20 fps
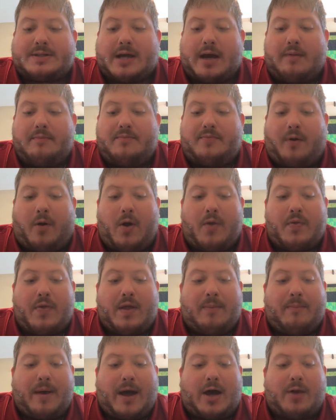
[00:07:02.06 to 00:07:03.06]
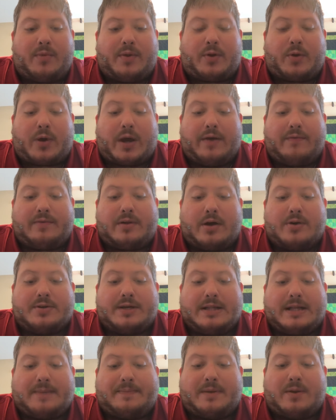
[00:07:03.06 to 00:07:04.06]
come forth, and bound with grave clothes,
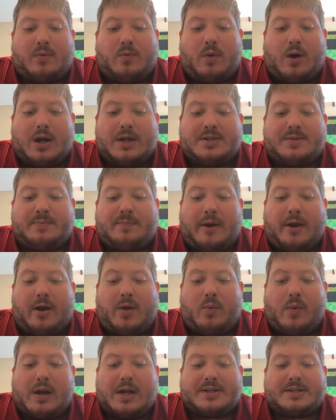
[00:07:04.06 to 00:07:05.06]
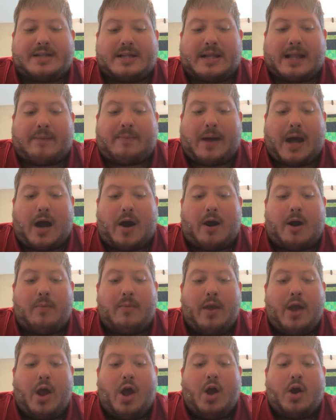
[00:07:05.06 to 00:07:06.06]
he leapt at once, bearing witness to thy
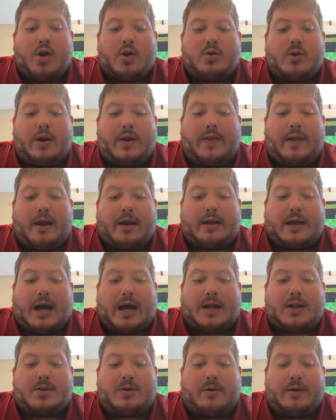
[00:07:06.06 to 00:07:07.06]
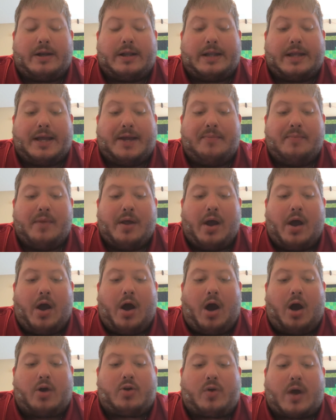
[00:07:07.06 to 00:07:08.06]
power. Glory to thee, our God, glory to thee.
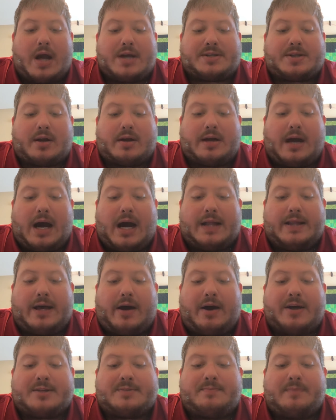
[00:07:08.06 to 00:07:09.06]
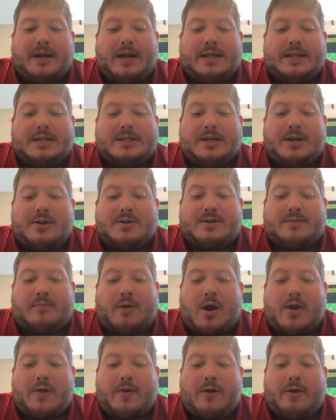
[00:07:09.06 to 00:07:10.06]
O Christ, our God, thou hast made the tears of
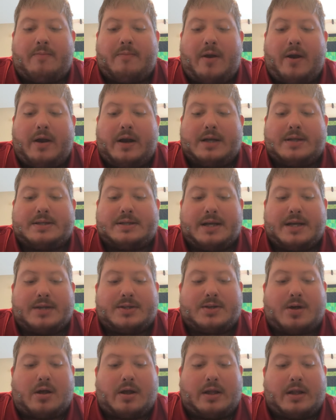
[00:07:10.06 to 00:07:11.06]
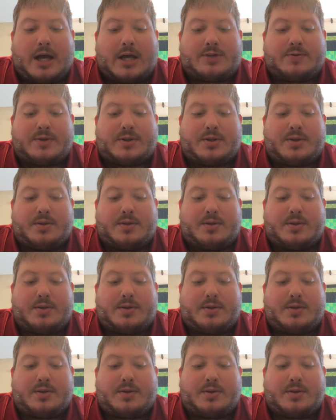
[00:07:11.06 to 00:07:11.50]
Martha and Mary to cease, calling Lazarus